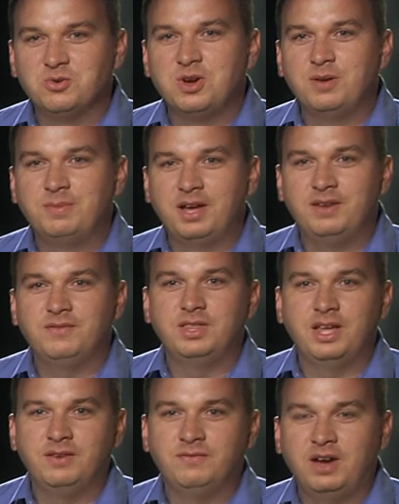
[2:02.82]
grew up kind of in
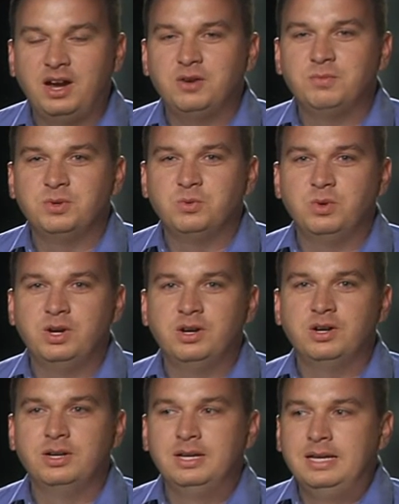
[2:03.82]
that environment
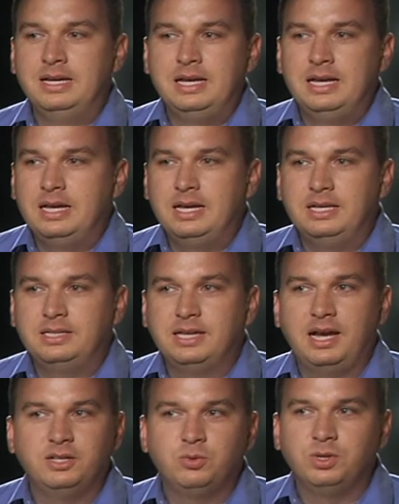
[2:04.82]
where
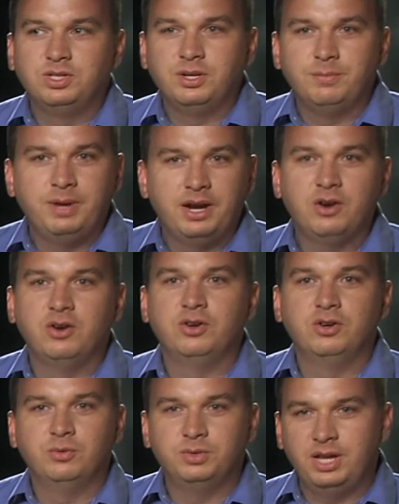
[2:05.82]
science wasn't a
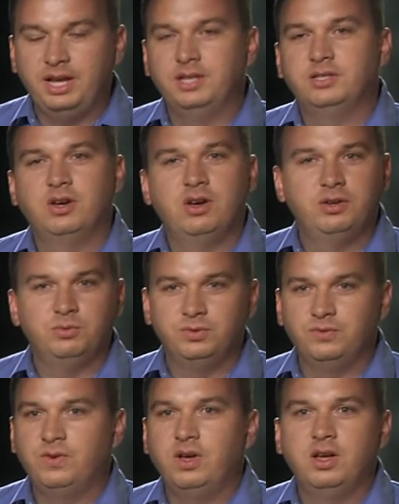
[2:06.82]
barrier. It was hands-on, it
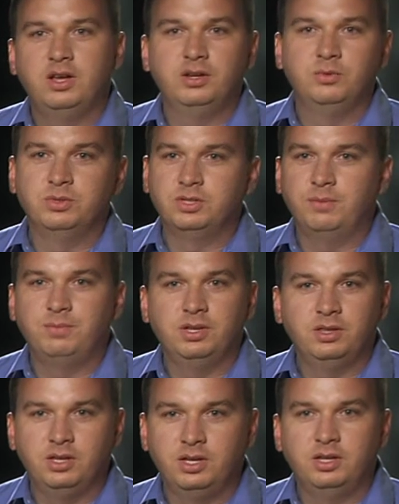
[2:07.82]
was fun, it was
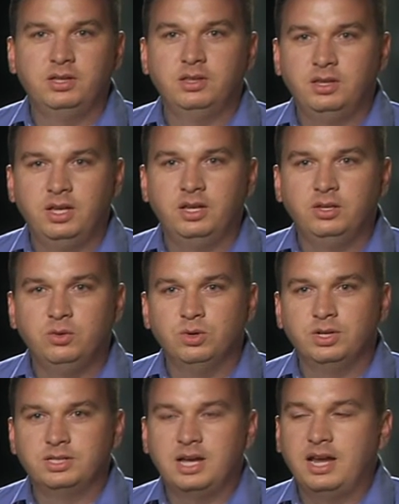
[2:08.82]
something that you
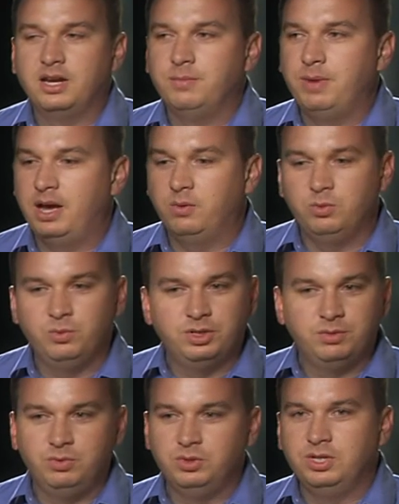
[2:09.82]
were excited about. We went
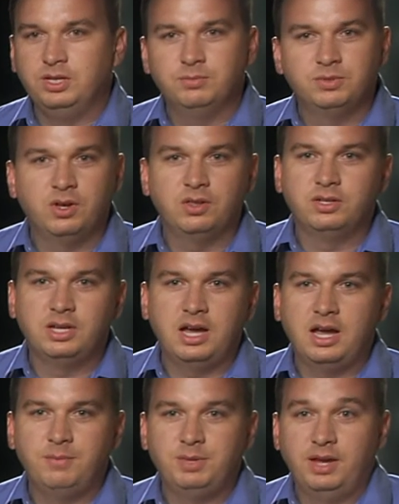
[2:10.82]
to museums all the
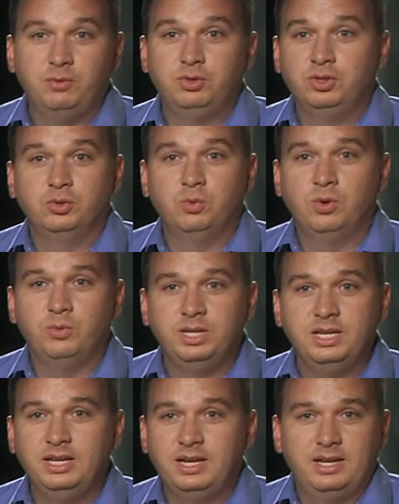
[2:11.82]
time, and that was just what we
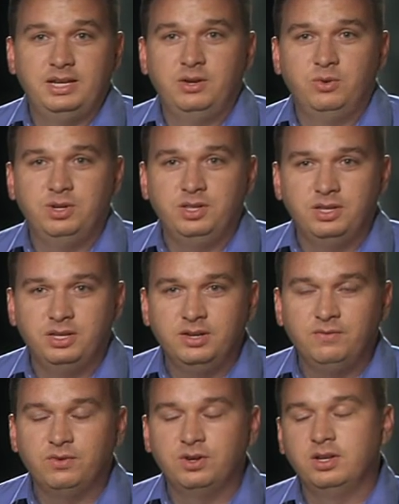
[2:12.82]
did. I didn't know anything
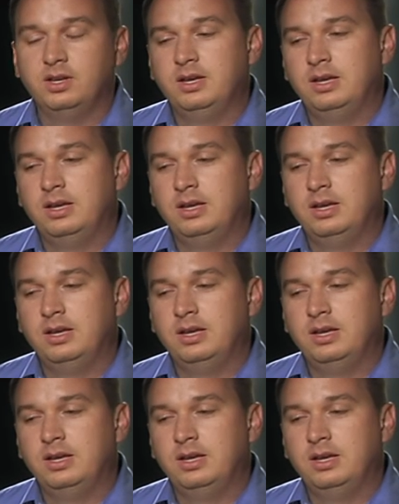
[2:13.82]
different.